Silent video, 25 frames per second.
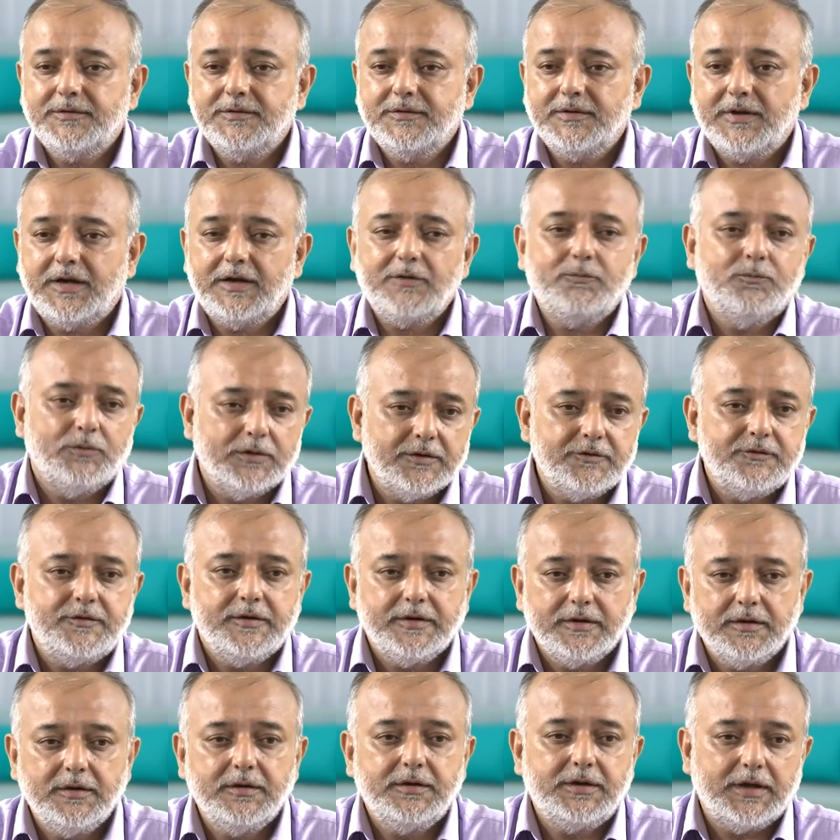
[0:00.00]
at one
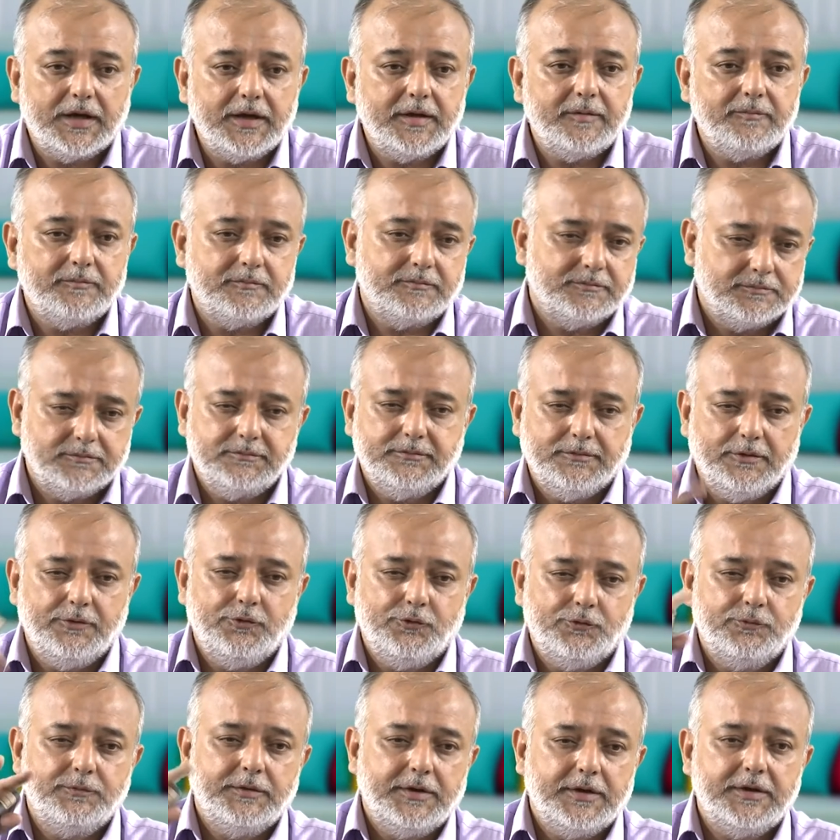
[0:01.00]
single time,
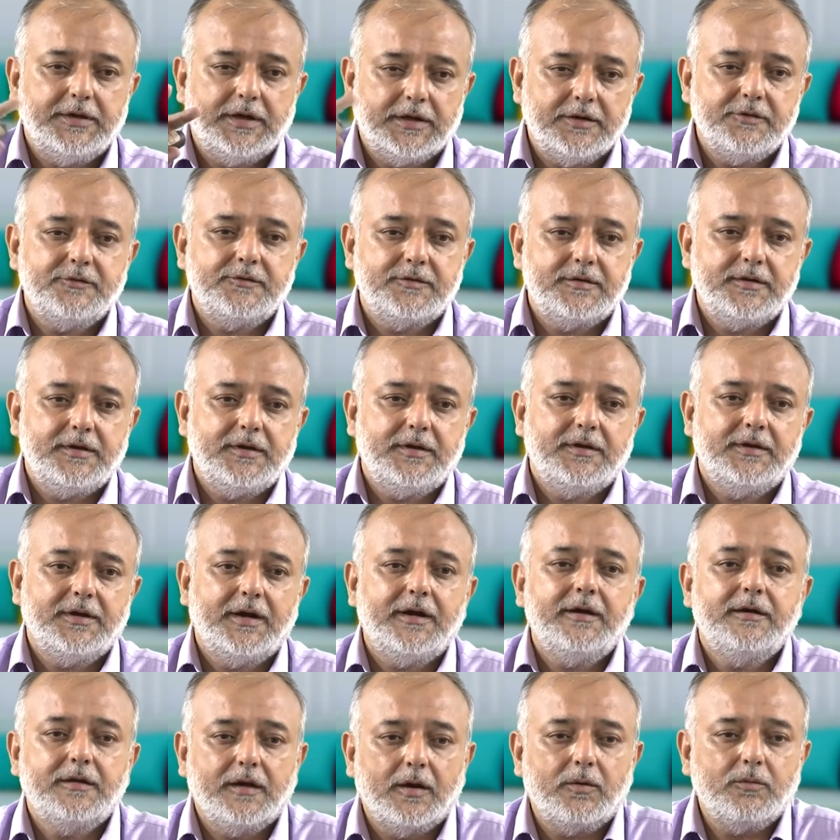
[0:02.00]
usually that is the
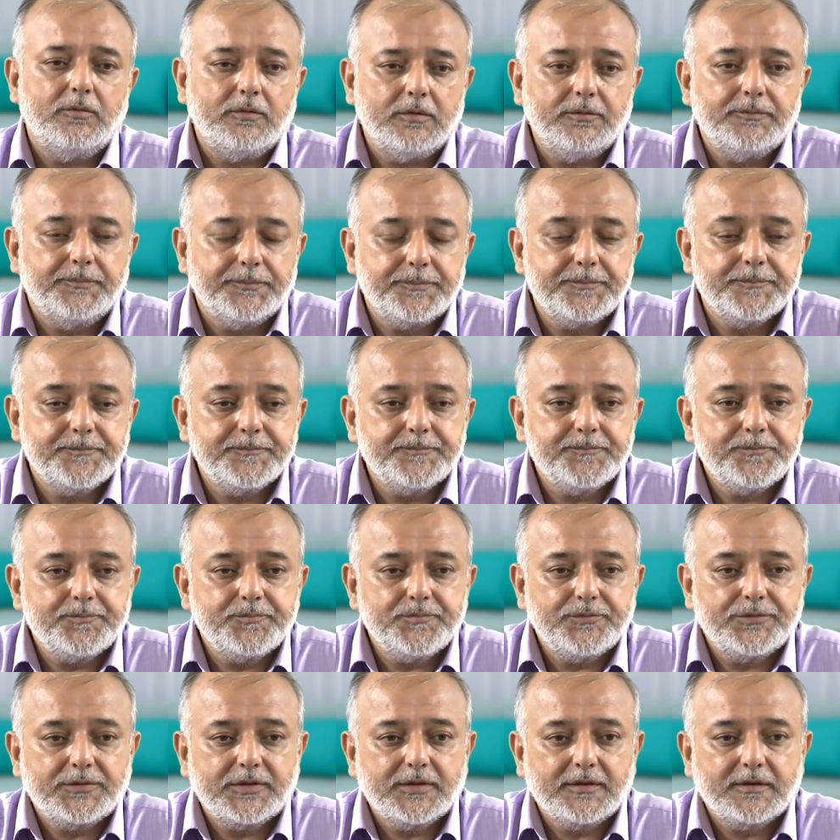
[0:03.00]
head count.
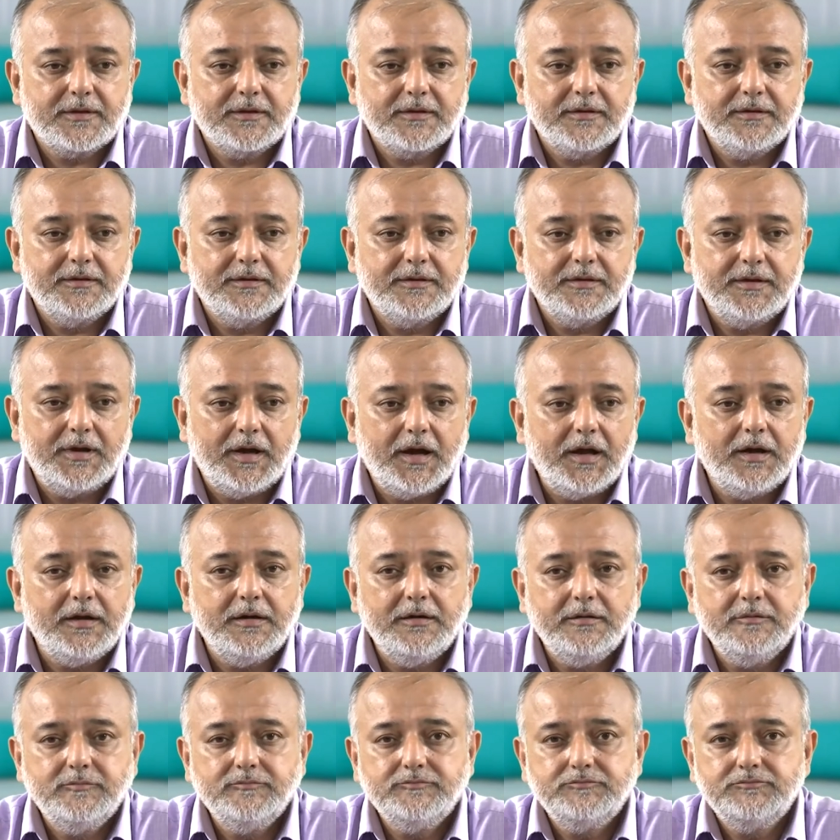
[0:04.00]

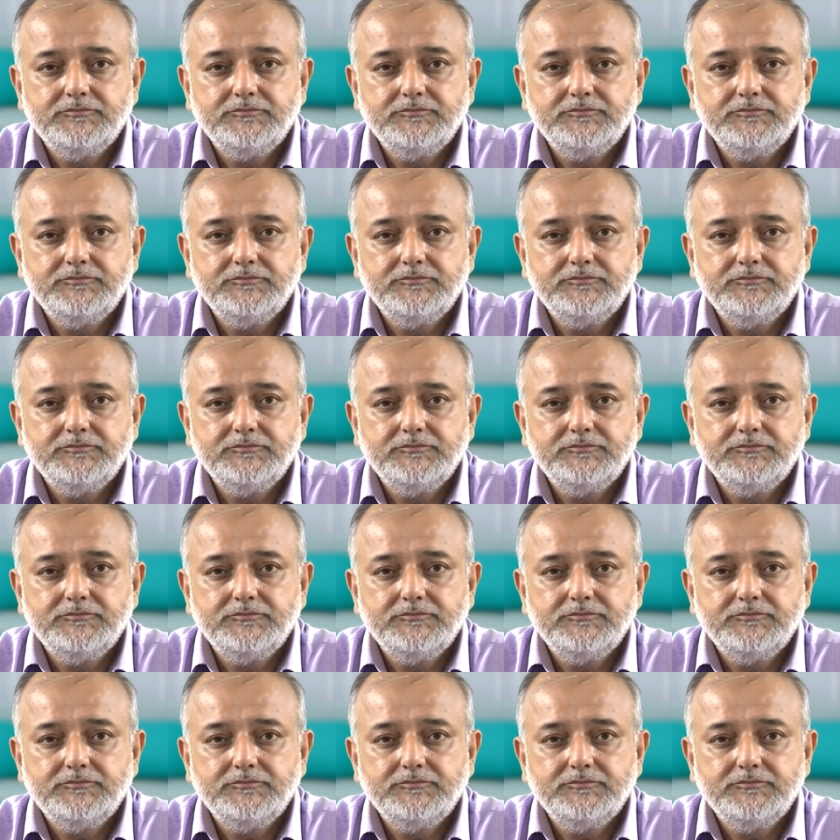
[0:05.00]
And